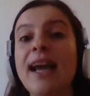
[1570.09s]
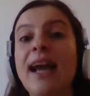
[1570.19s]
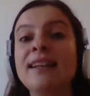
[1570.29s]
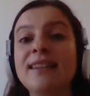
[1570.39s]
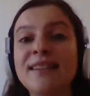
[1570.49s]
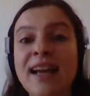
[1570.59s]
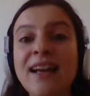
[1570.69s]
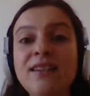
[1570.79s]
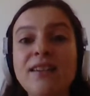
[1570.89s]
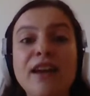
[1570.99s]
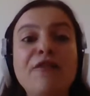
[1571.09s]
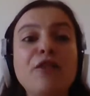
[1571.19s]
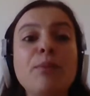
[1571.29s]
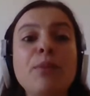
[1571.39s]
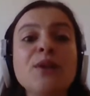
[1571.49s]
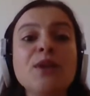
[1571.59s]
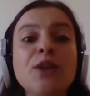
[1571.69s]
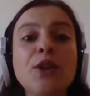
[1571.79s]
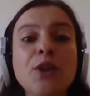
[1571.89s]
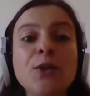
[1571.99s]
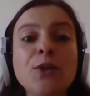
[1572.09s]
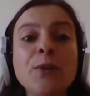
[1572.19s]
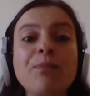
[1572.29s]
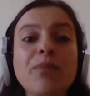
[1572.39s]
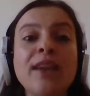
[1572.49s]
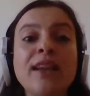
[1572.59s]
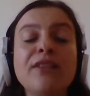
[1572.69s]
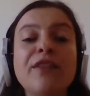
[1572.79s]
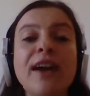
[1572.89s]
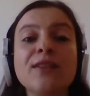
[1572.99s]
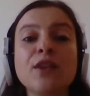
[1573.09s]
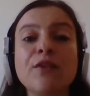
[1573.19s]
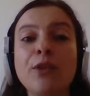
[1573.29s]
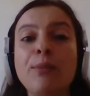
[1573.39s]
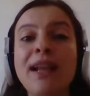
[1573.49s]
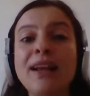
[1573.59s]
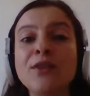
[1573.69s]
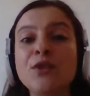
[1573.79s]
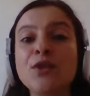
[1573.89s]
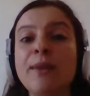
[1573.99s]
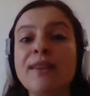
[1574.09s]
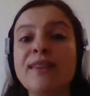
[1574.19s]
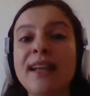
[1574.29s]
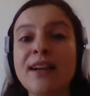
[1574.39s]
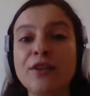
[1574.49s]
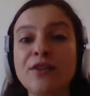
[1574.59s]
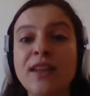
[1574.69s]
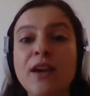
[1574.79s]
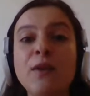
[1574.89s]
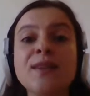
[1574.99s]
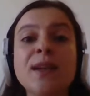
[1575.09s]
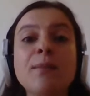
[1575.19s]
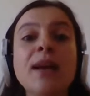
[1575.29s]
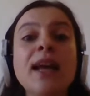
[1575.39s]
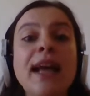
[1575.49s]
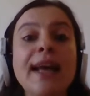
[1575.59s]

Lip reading: And it said, if the person knew in advance of the plan to commit an act of terrorism,